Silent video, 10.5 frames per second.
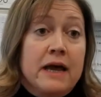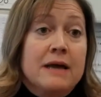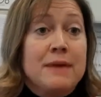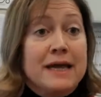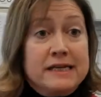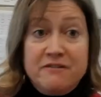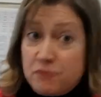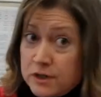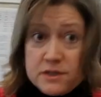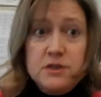that can make a
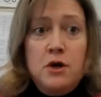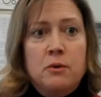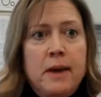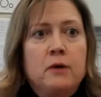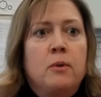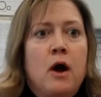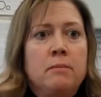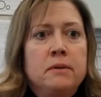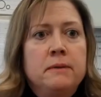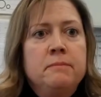difference know about a
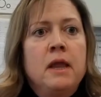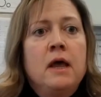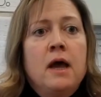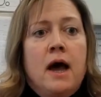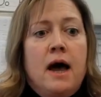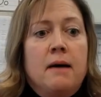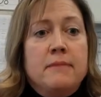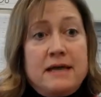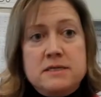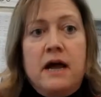problem.
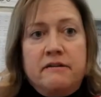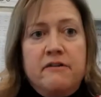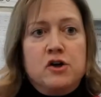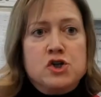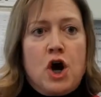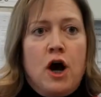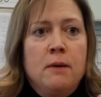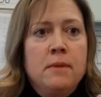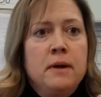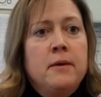That's kind of our
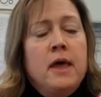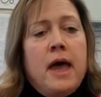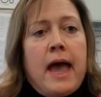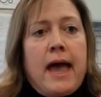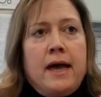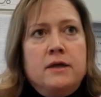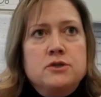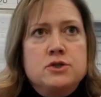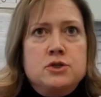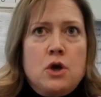job.
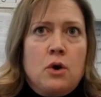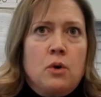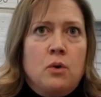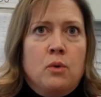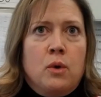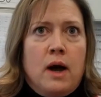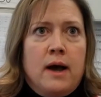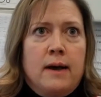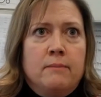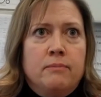And so
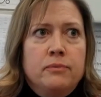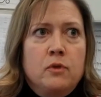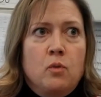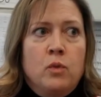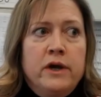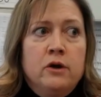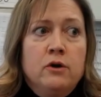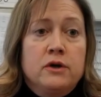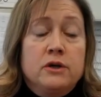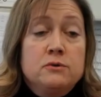
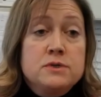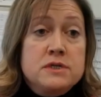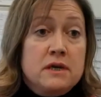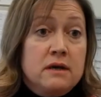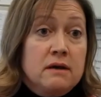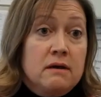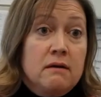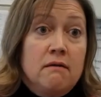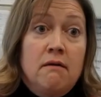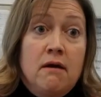we're
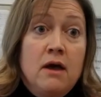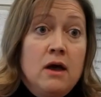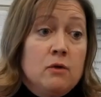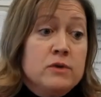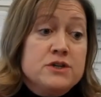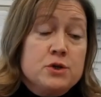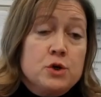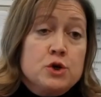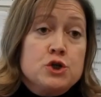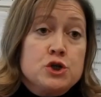using
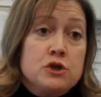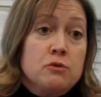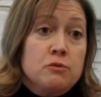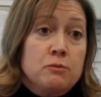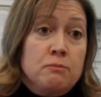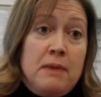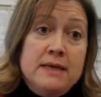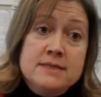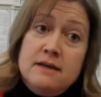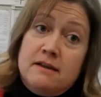research
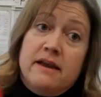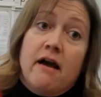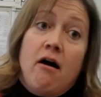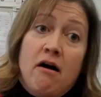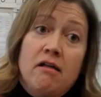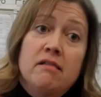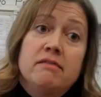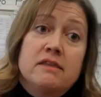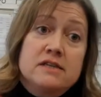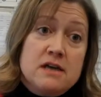basically
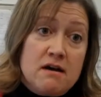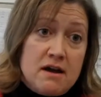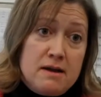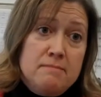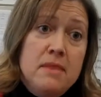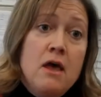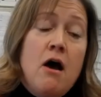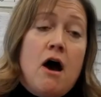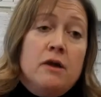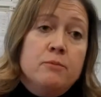all the time
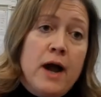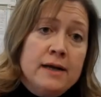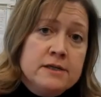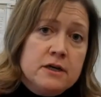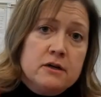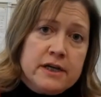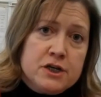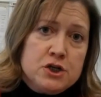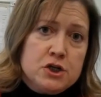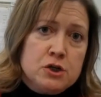on practical
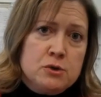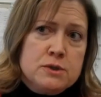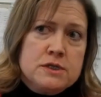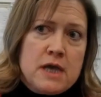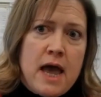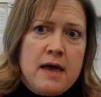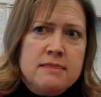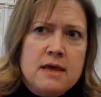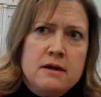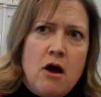issues,
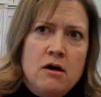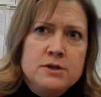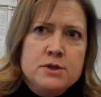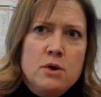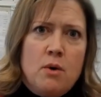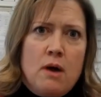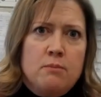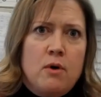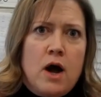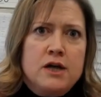and then also on
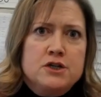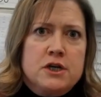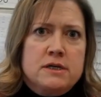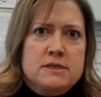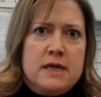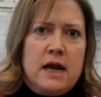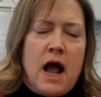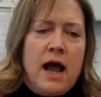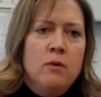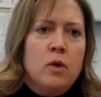projects that
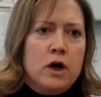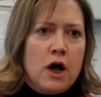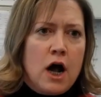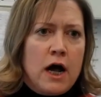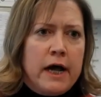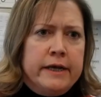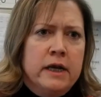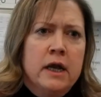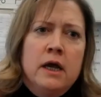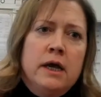I work
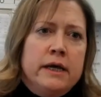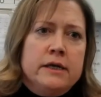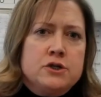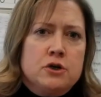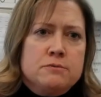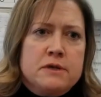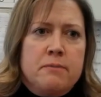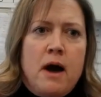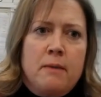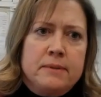on in terms
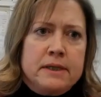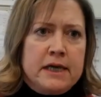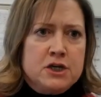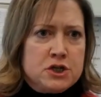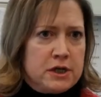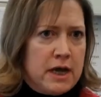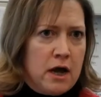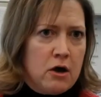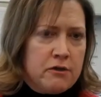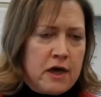of population
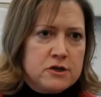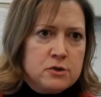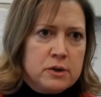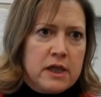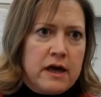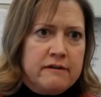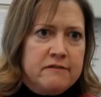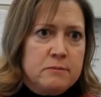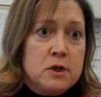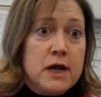health. I do a lot
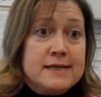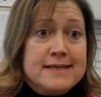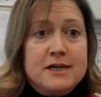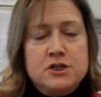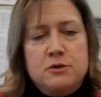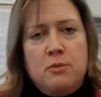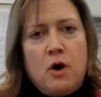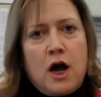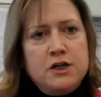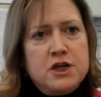of immunization
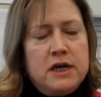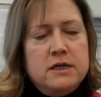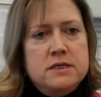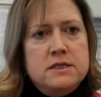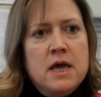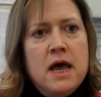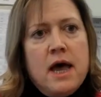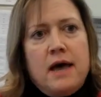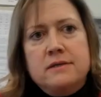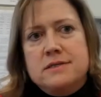projects,
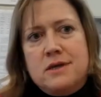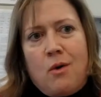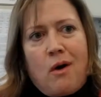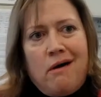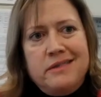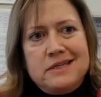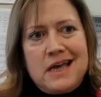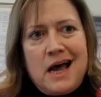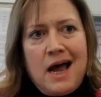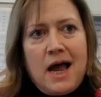and so all the
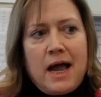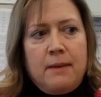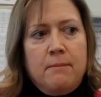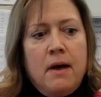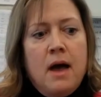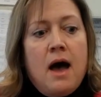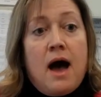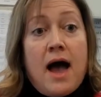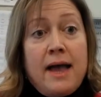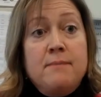time
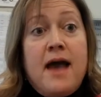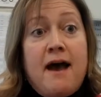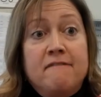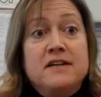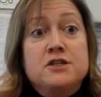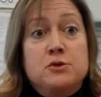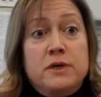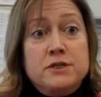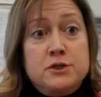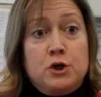I'm having to
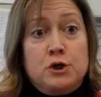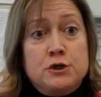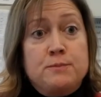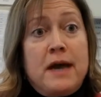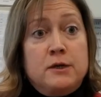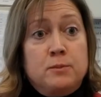research